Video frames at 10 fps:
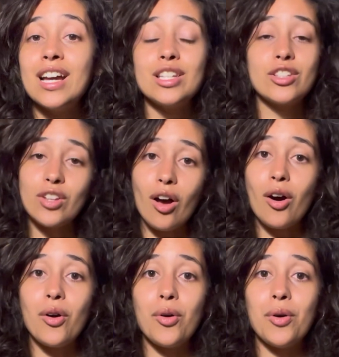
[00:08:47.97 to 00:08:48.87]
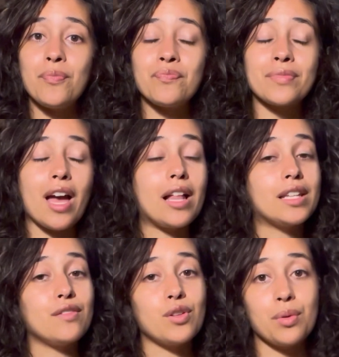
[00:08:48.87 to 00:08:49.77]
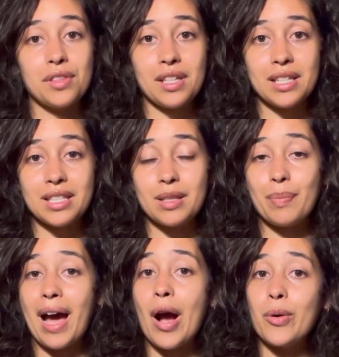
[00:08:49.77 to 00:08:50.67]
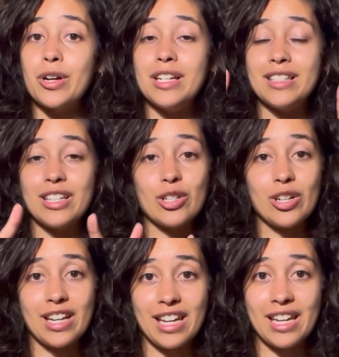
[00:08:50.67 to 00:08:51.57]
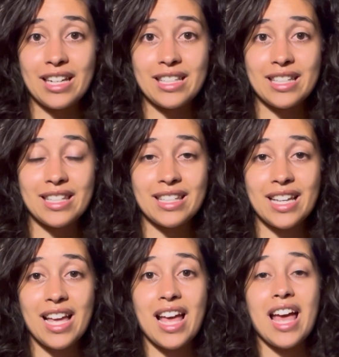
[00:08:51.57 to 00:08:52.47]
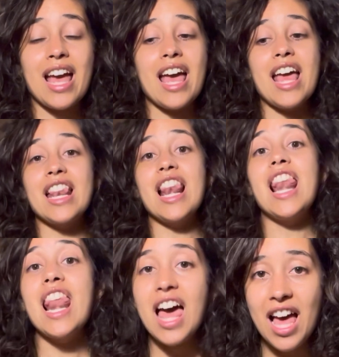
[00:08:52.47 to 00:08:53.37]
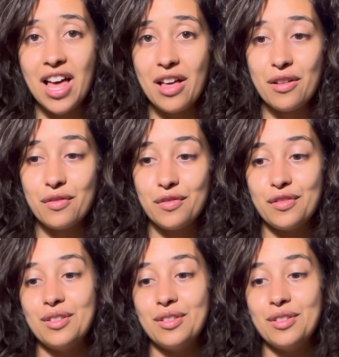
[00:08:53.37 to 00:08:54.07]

So I'll leave you with this. The power is in your hands. And love,